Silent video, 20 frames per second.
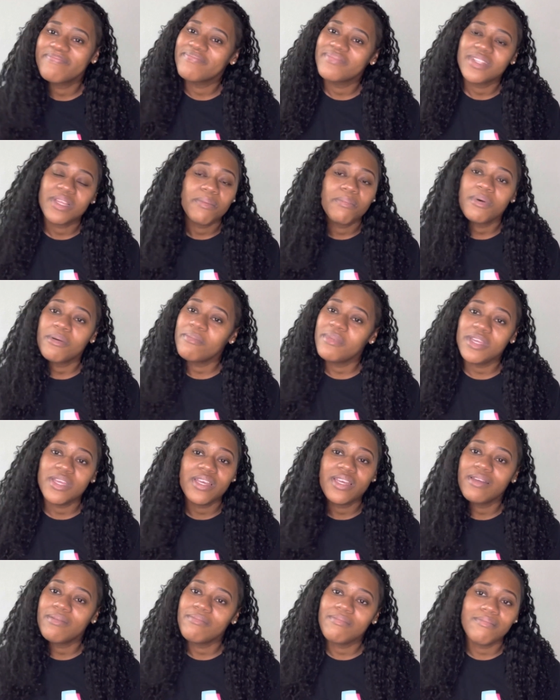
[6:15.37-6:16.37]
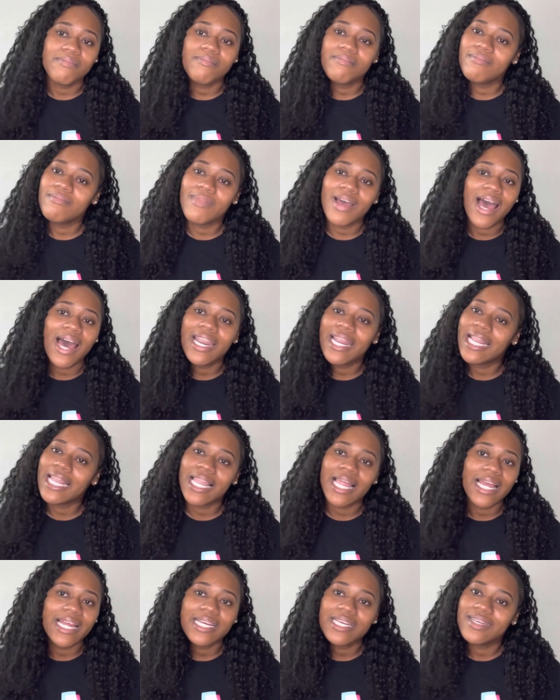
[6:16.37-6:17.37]
But me, I didn't
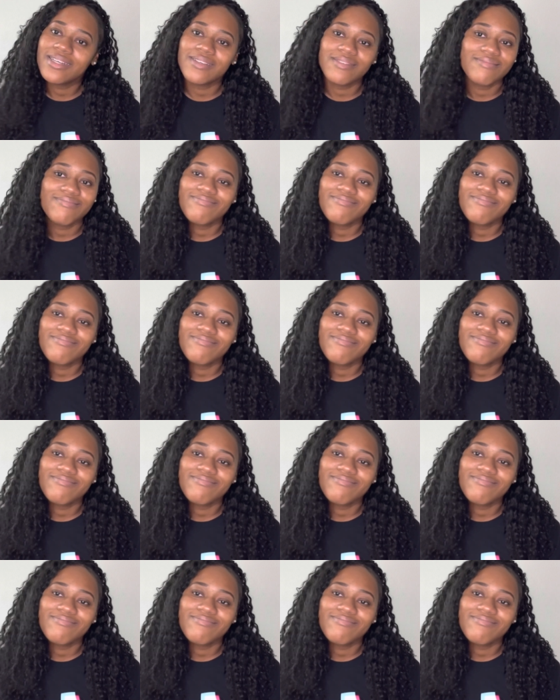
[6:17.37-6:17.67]
like it.